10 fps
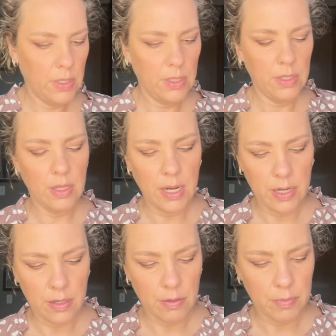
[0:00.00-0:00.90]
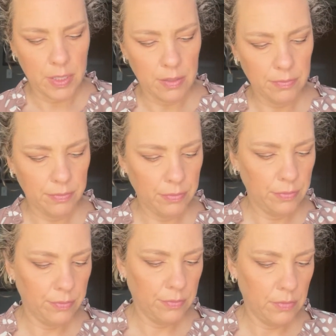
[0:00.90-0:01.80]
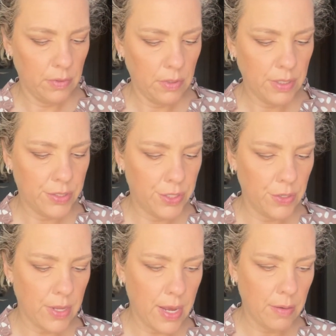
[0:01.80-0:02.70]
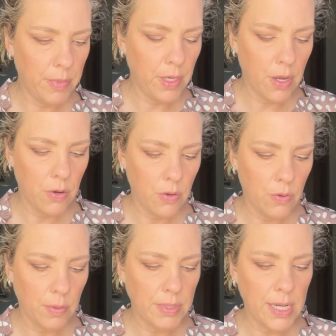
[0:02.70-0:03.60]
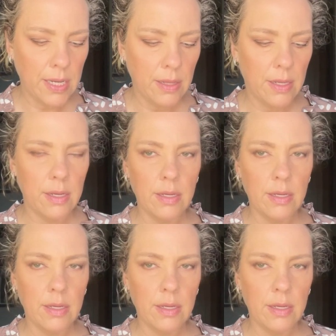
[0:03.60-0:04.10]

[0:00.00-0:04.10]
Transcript: liner, but let's do that. I'm taking the